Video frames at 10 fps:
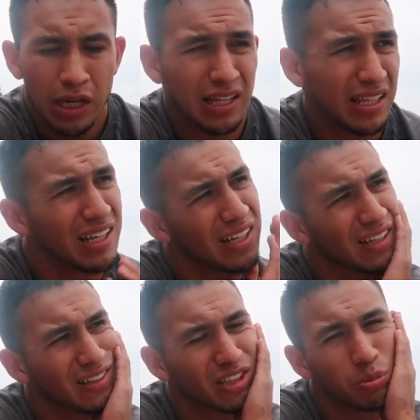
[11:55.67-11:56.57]
And
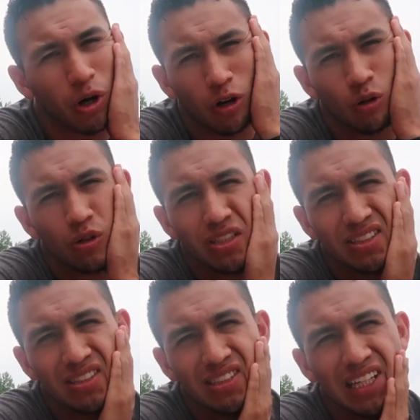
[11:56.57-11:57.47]
then tomorrow is
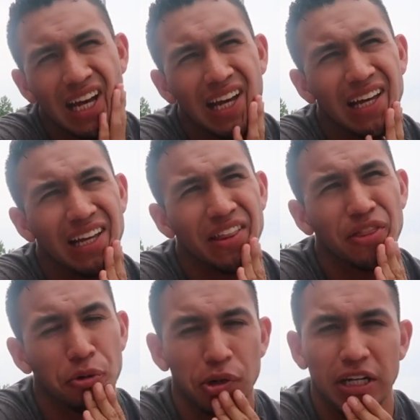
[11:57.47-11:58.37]
day
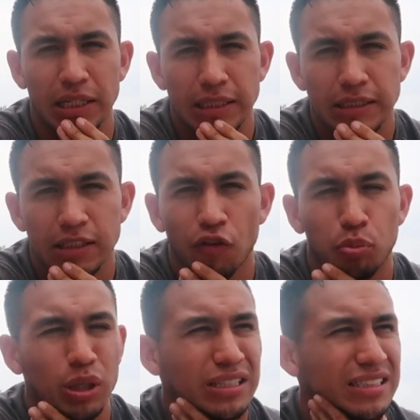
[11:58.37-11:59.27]
three of
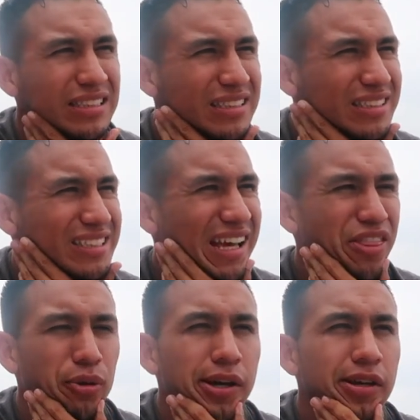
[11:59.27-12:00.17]
preseason, day
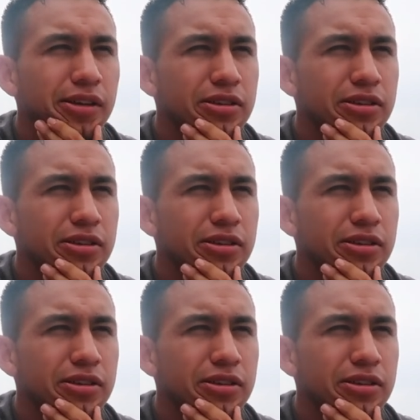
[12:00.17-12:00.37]
three.